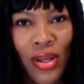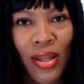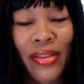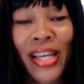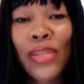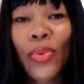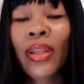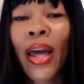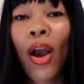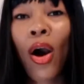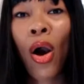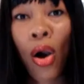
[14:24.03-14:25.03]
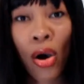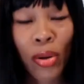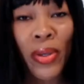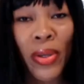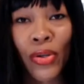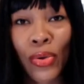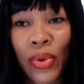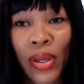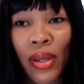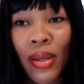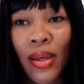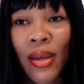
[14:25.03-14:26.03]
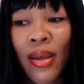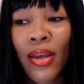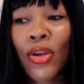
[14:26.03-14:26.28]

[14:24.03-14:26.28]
that's what they ought to be doing mm.